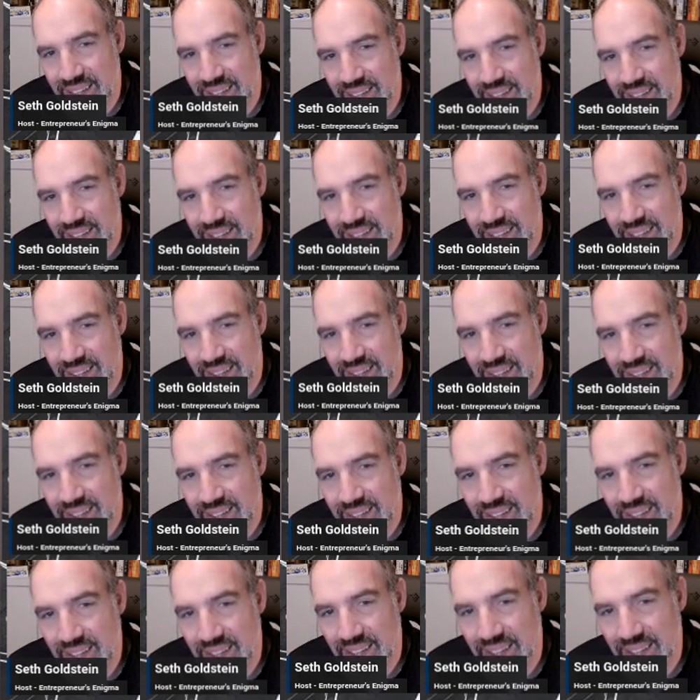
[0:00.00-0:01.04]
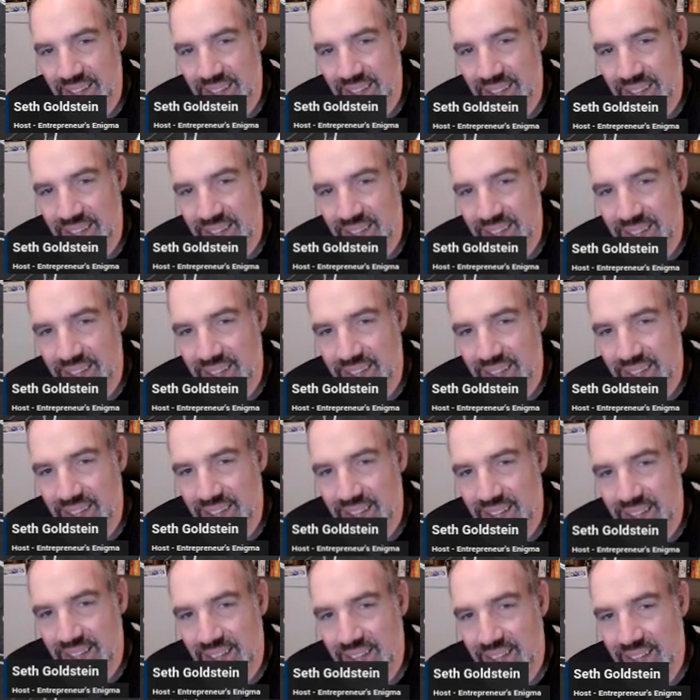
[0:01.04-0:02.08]

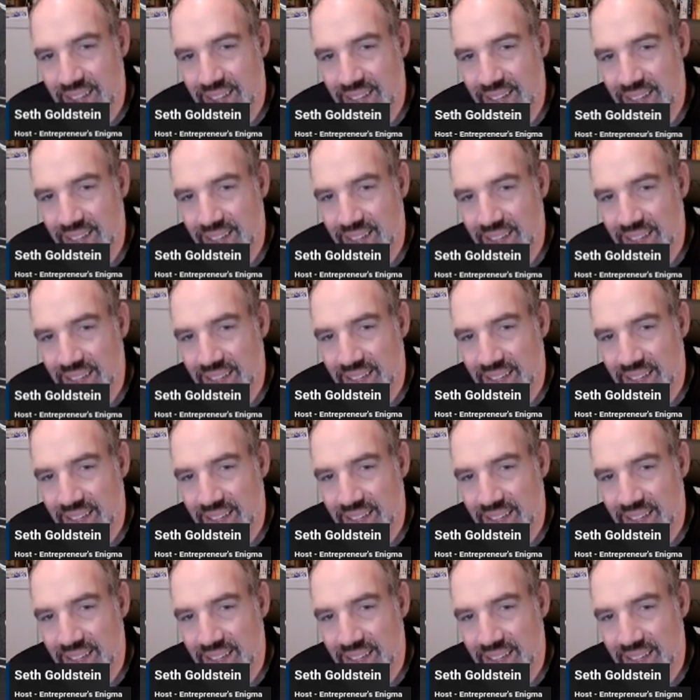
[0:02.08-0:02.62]
[no speech]